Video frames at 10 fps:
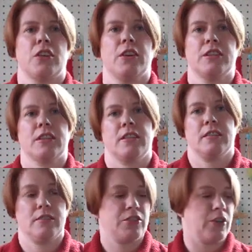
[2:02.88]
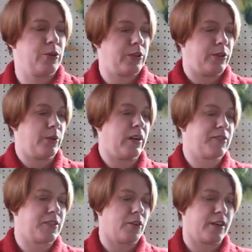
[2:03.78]
shawl to show you. I've
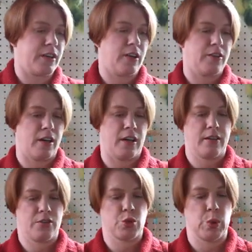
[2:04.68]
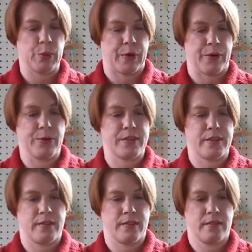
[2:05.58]
started on the short
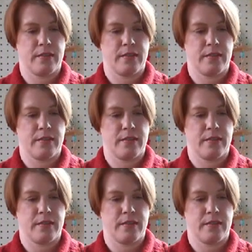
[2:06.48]
rows.